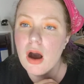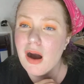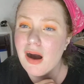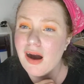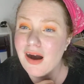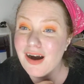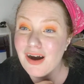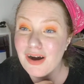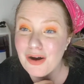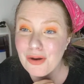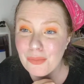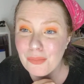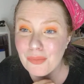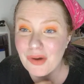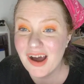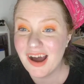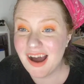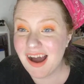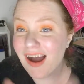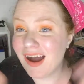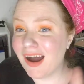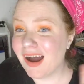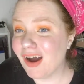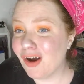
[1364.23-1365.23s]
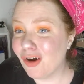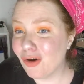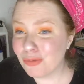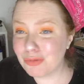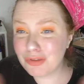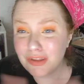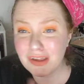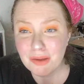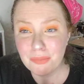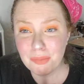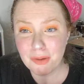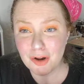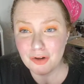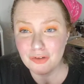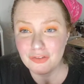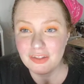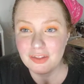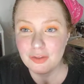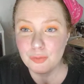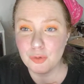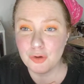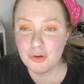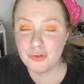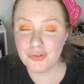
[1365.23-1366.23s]
I hope to get better with
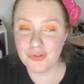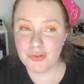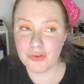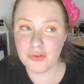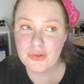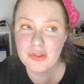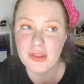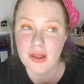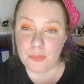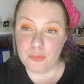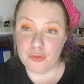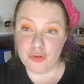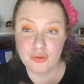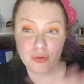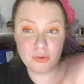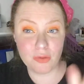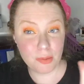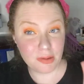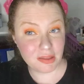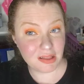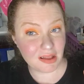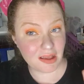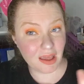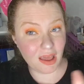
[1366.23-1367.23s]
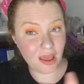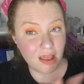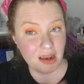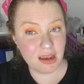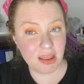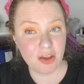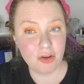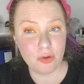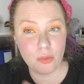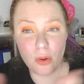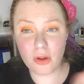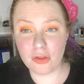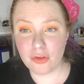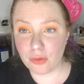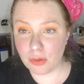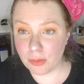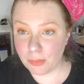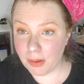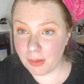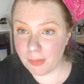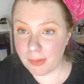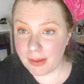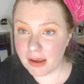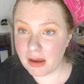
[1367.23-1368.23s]
these book reviews. I'm just doing the best I can here while
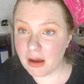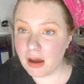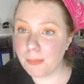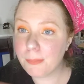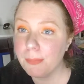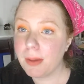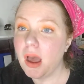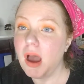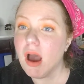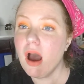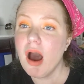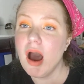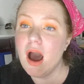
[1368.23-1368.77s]
doing my makeup.